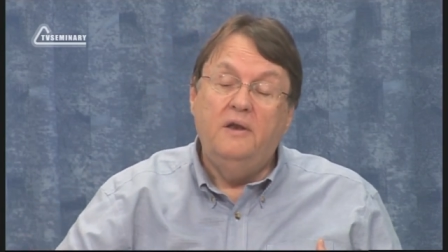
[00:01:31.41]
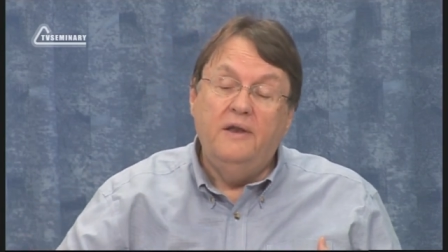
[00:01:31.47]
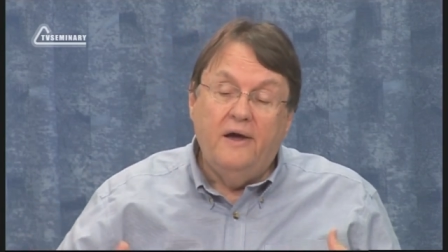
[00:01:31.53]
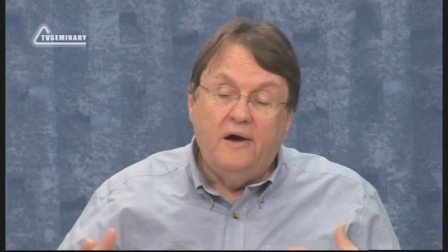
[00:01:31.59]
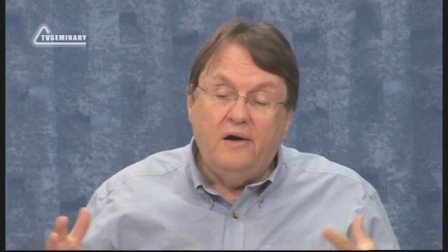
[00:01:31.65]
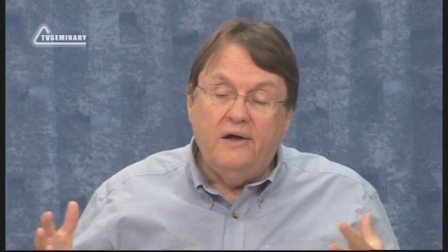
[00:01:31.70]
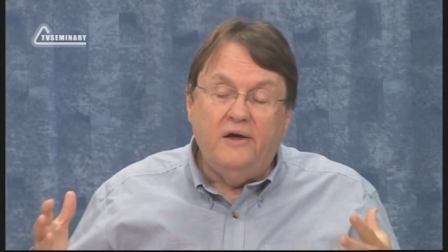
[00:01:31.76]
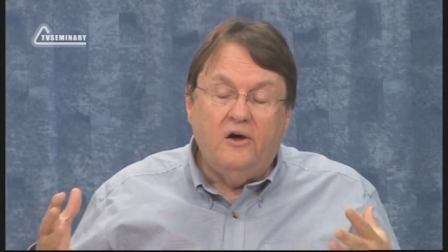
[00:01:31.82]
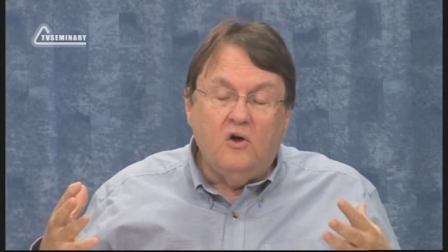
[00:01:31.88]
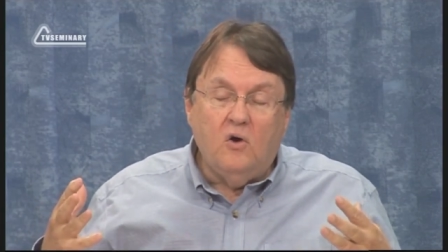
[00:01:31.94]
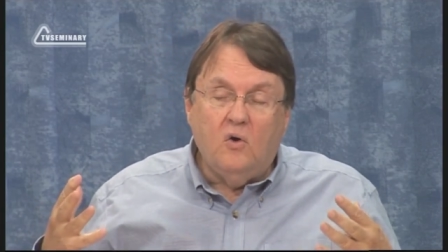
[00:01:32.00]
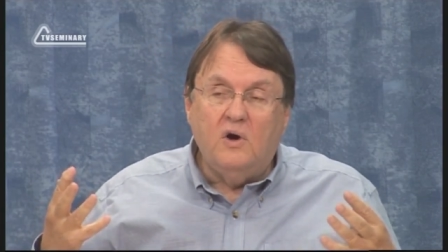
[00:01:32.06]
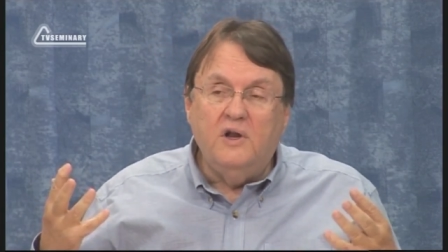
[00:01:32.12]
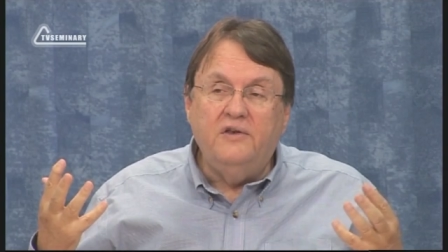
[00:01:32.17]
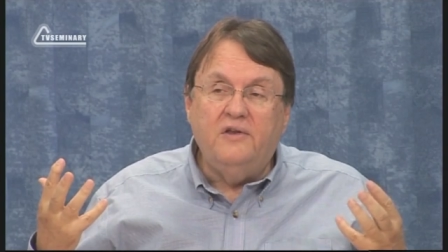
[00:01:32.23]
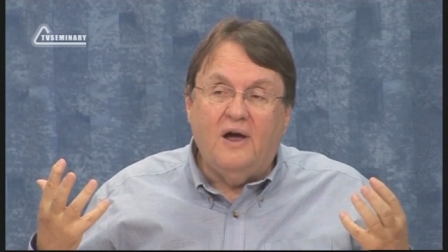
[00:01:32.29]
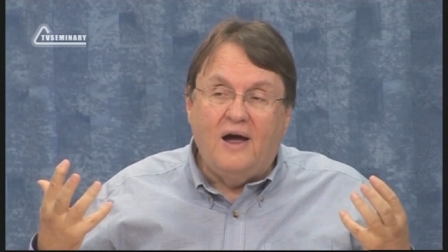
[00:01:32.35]
Now,
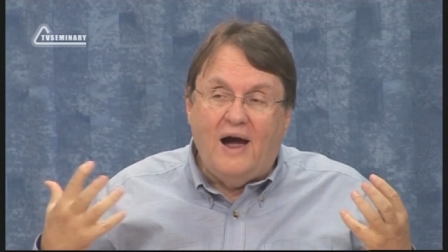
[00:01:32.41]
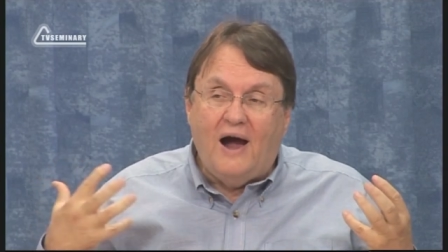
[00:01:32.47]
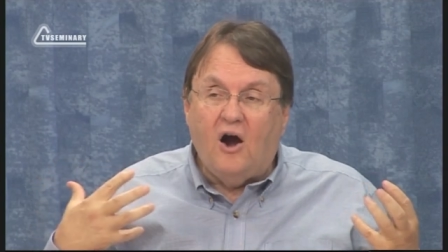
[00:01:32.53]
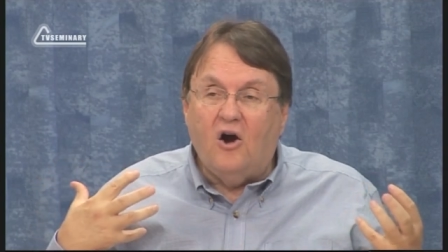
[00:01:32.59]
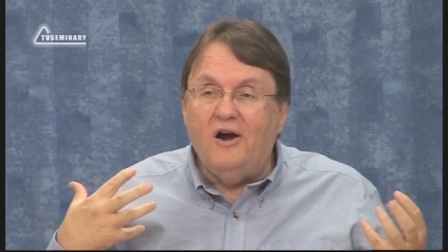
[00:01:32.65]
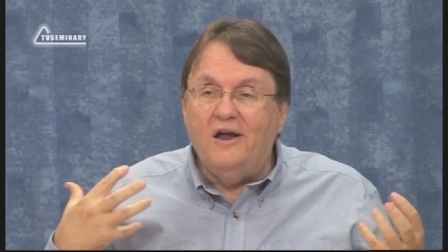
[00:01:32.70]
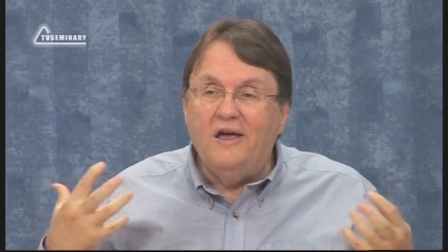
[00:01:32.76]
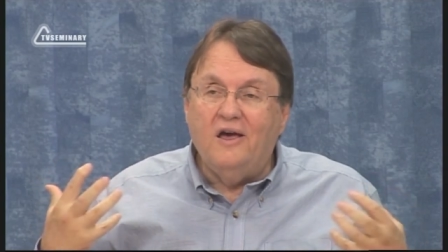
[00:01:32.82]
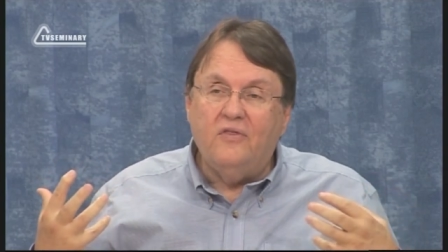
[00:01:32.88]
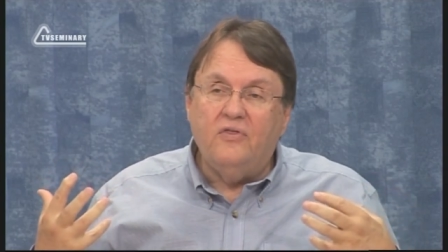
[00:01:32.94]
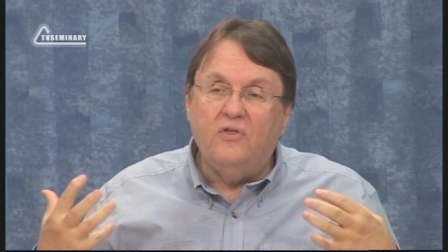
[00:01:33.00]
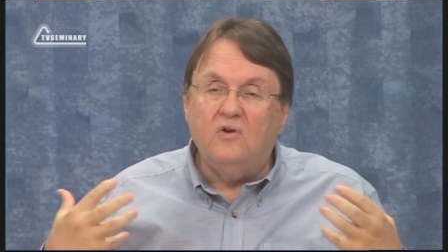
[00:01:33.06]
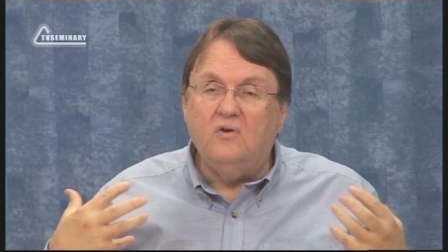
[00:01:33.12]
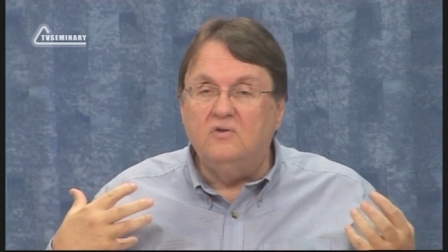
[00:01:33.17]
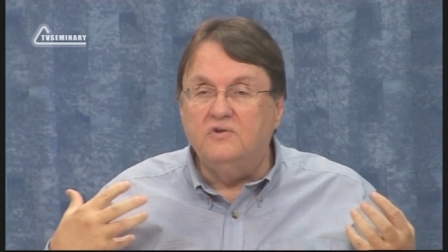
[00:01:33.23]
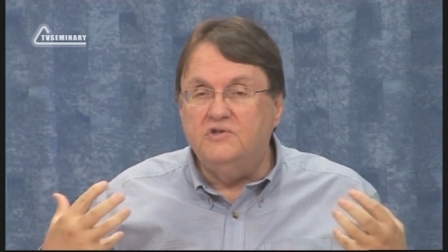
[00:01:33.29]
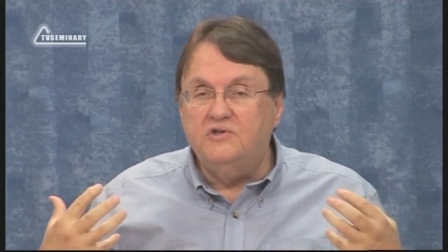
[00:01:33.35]
according to our
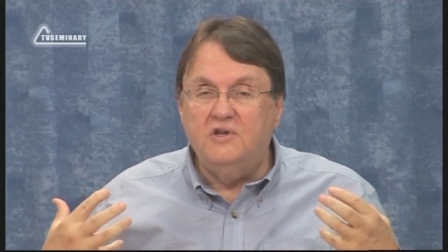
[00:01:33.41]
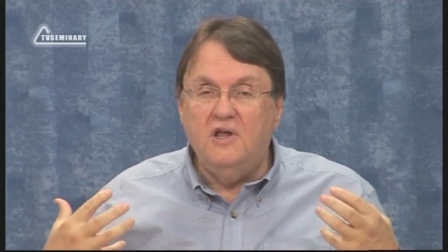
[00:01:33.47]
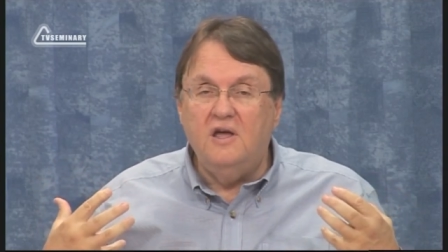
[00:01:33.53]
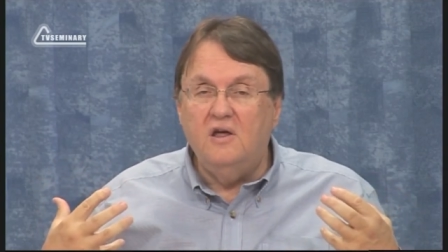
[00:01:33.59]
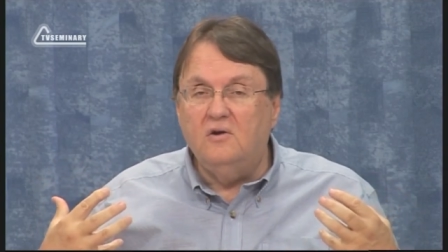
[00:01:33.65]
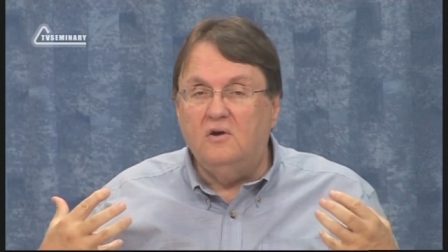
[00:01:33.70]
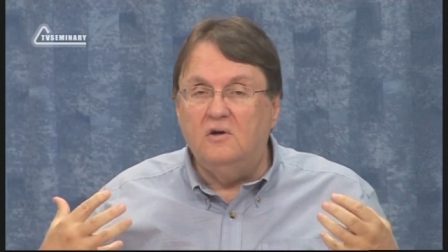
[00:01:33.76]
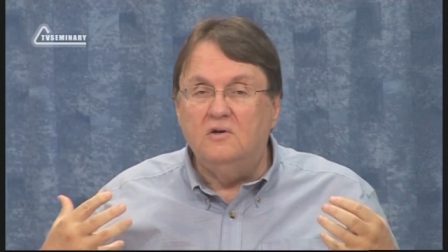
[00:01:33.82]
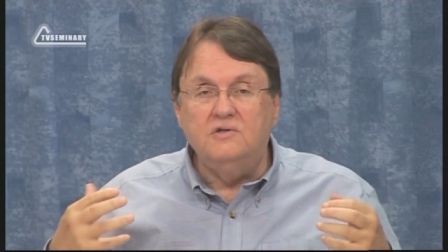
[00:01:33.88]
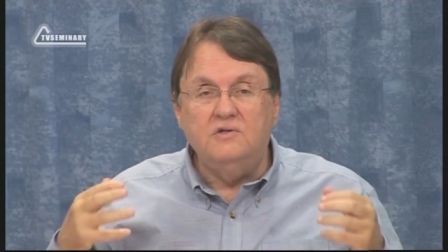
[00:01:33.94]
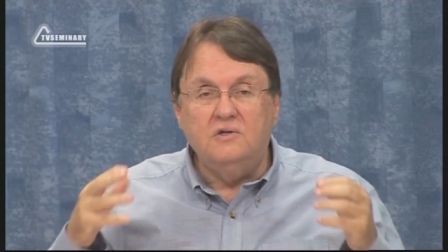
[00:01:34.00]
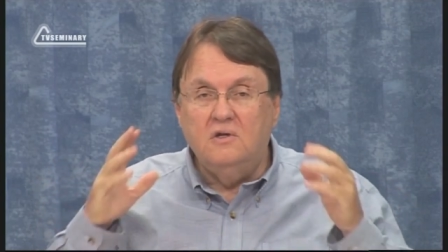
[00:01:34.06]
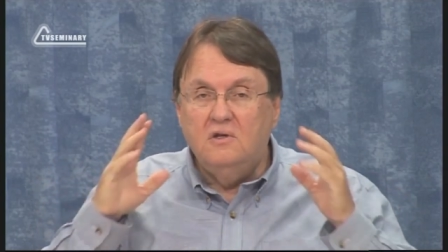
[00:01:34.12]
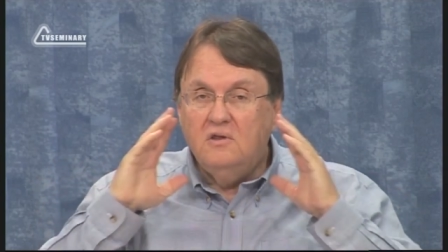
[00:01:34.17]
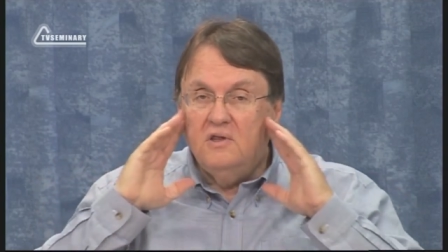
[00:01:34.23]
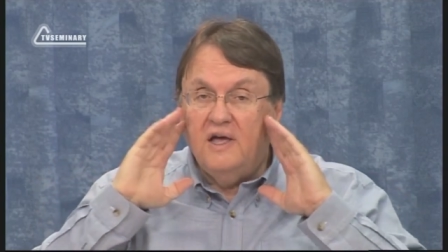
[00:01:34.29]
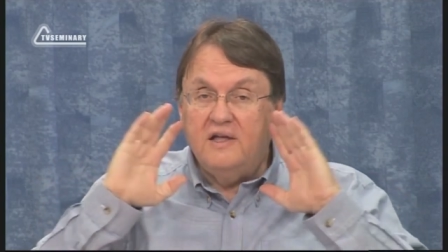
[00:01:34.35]
ethical
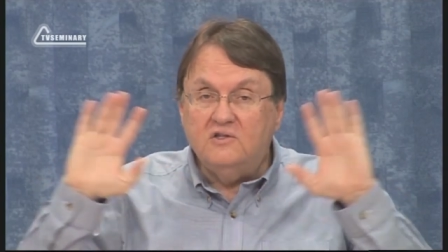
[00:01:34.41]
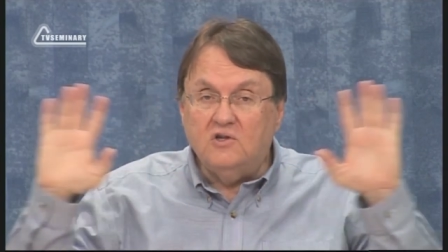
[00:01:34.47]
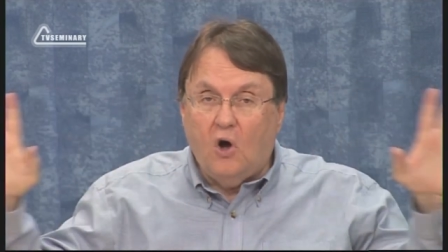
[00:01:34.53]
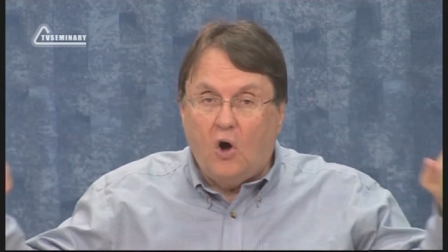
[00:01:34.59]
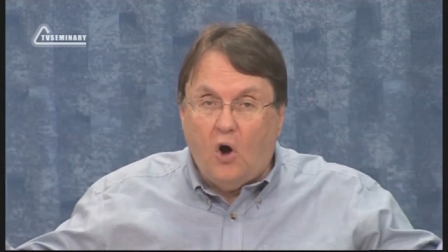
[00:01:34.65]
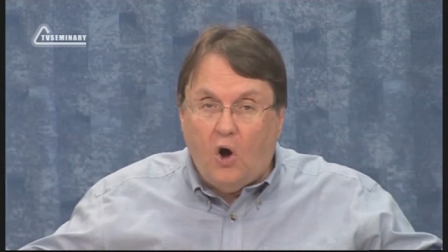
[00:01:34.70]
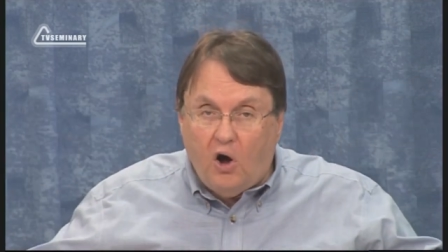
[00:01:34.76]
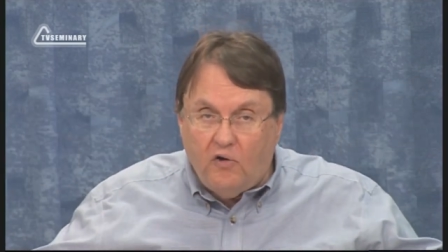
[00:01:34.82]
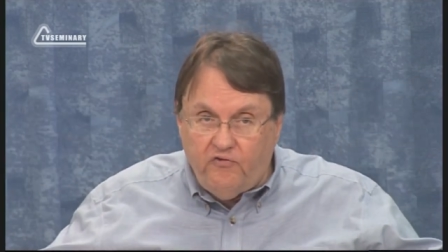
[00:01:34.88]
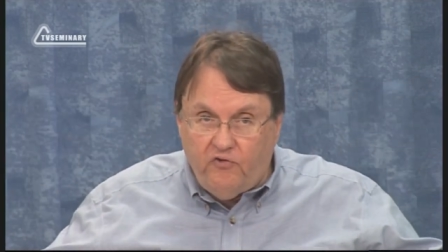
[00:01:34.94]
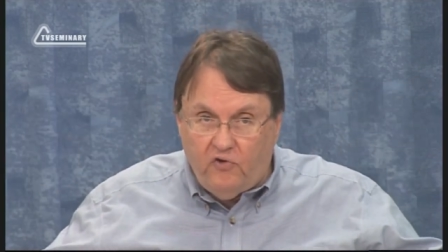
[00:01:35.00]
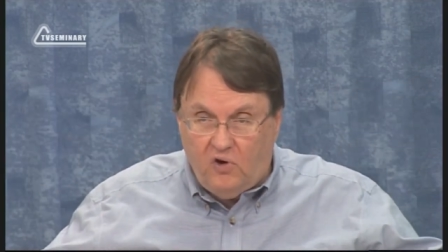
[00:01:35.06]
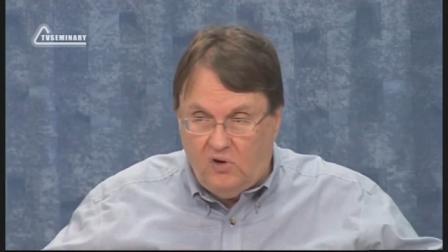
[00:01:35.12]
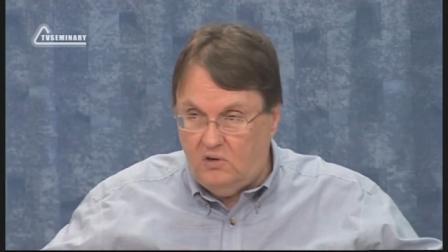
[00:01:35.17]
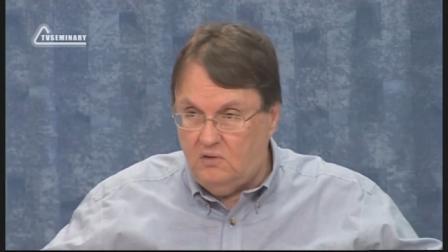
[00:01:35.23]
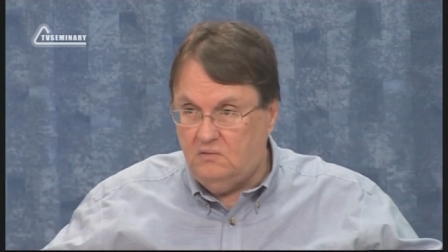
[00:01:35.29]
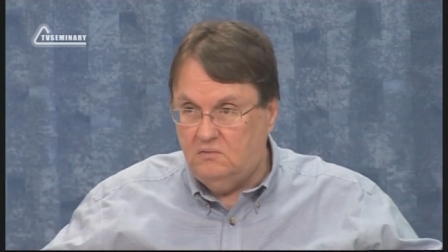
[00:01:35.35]
standards, that's
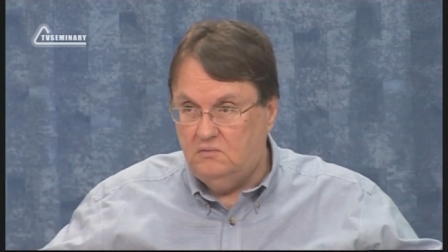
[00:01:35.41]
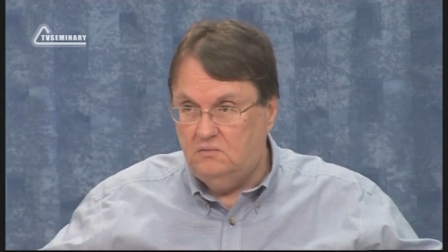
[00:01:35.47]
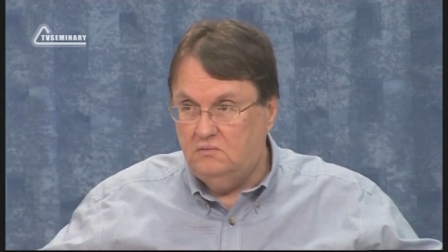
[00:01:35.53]
awful.